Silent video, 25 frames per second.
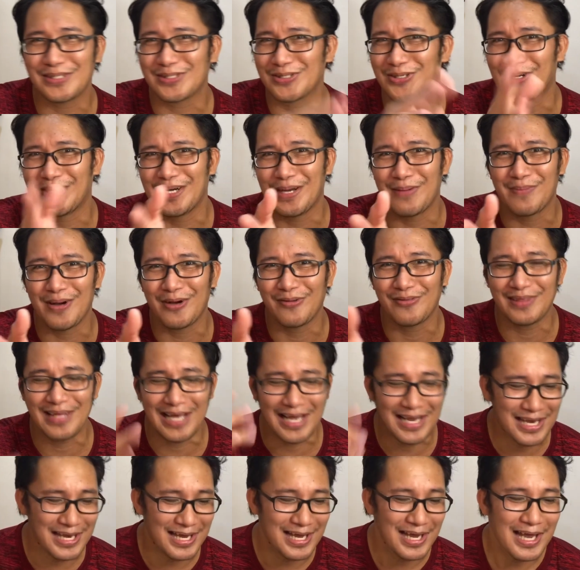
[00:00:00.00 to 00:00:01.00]
Sorry about
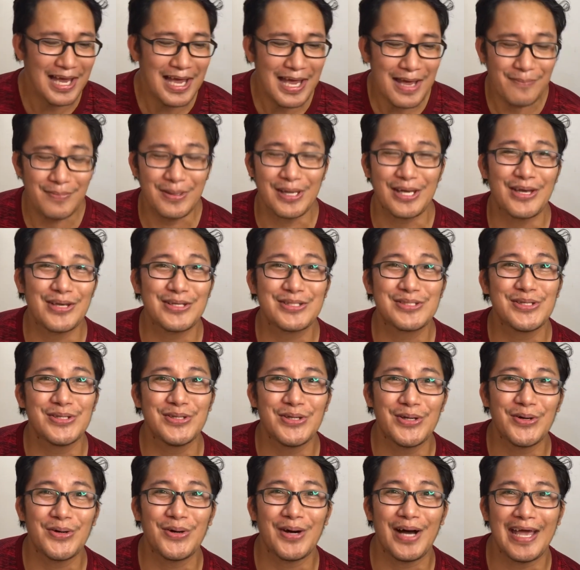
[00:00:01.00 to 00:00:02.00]
that, because you
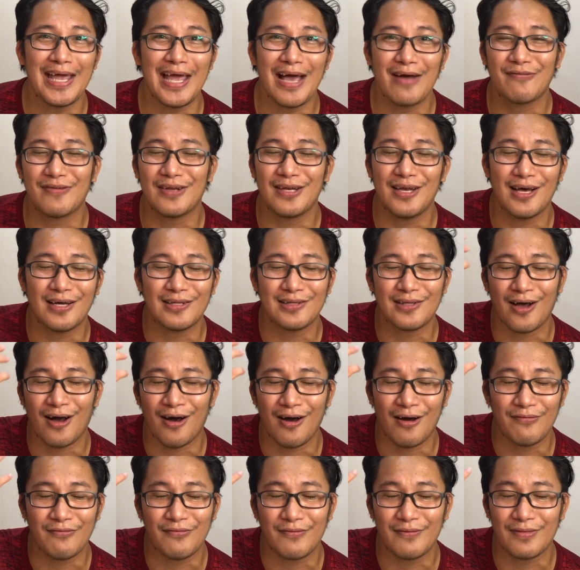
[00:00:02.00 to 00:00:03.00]
know, I have a lot
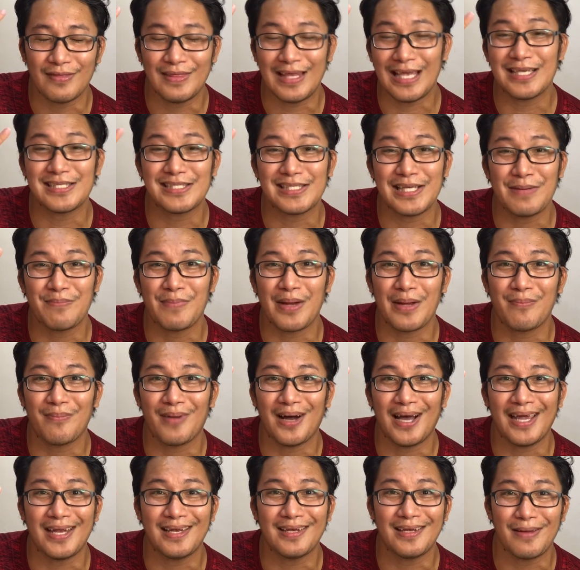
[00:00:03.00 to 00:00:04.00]
of things in my
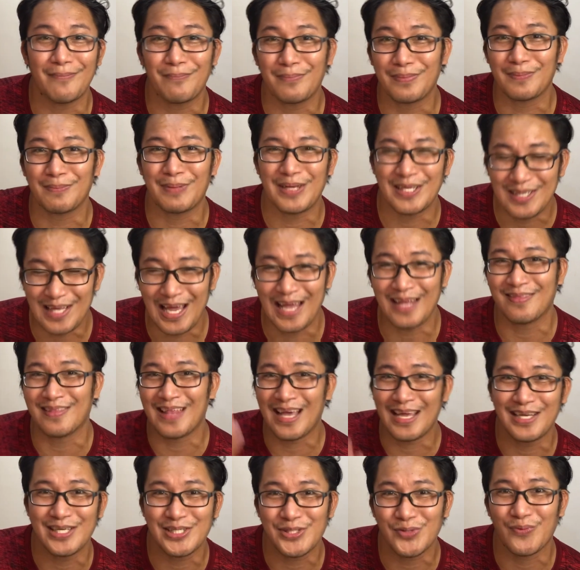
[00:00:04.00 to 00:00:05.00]
mind, and
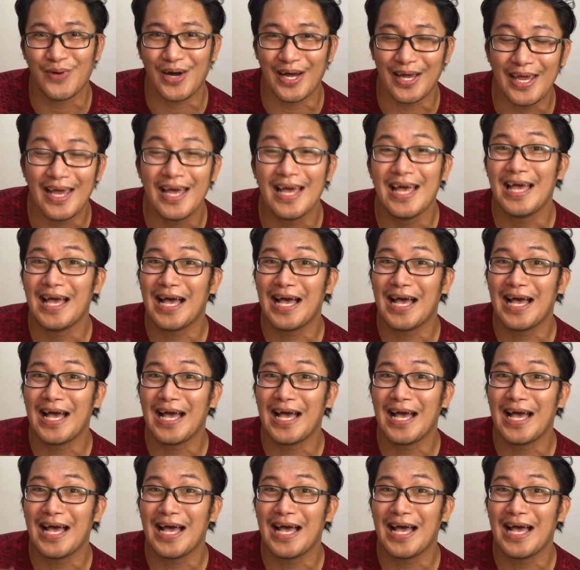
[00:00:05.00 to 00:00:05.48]
that is why